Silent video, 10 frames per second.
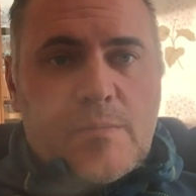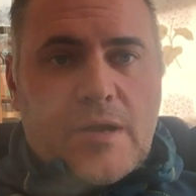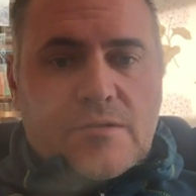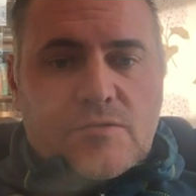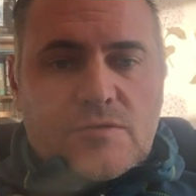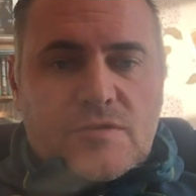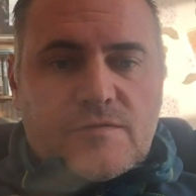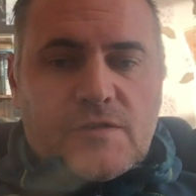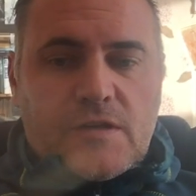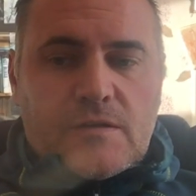back so
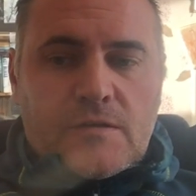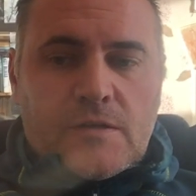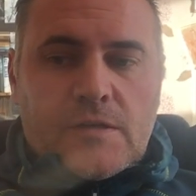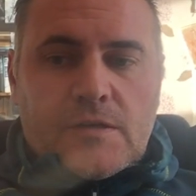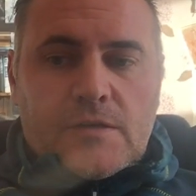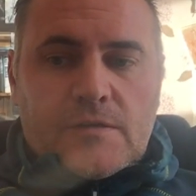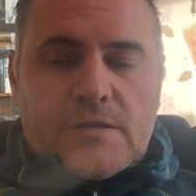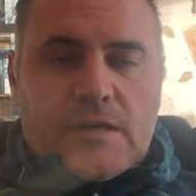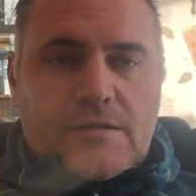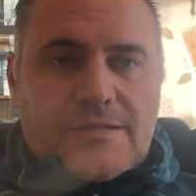severe
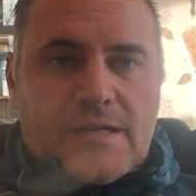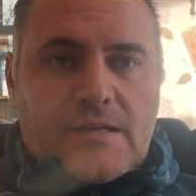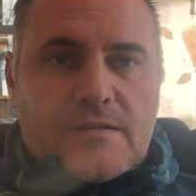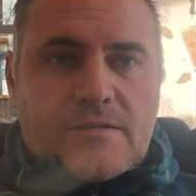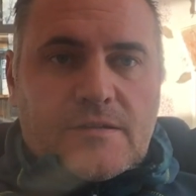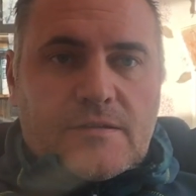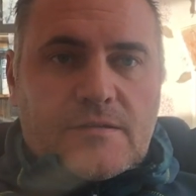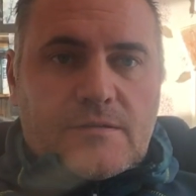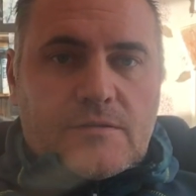that I started to think,